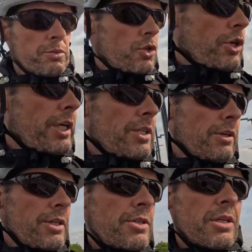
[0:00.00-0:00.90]
them street
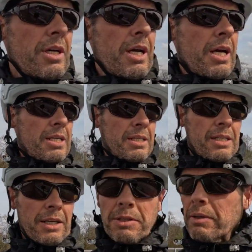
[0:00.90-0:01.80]
tyres.
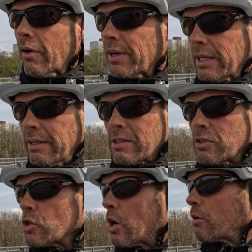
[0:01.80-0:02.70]
I do like it, it's
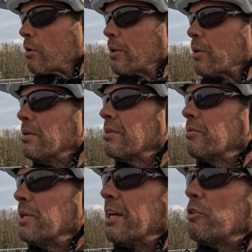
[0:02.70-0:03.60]
controllable.
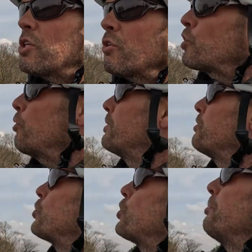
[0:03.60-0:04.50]
Will you shut up, you
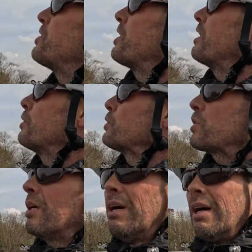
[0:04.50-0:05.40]
stupid
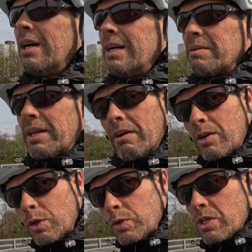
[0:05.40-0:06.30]
seagulls? They're
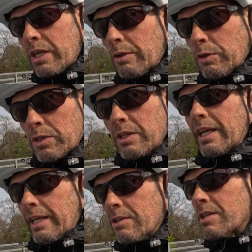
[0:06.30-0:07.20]
not called seagulls,
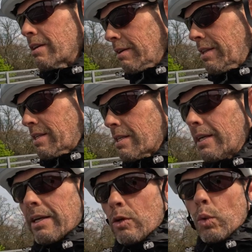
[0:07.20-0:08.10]
Lee, because they're not at the
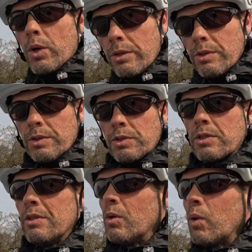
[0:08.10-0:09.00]
sea, they're called
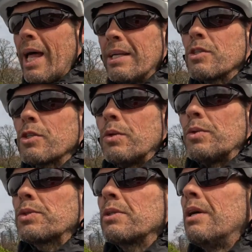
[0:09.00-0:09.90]
gulls, or land
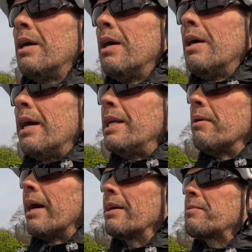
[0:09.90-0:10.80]
gulls.
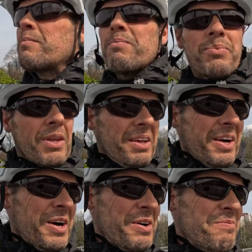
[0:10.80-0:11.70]
Anyway,
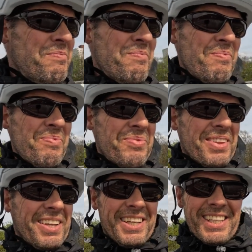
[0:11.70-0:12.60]
um,
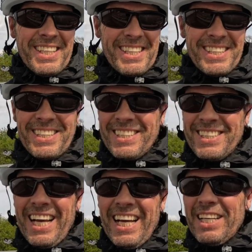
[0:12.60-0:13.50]
yeah,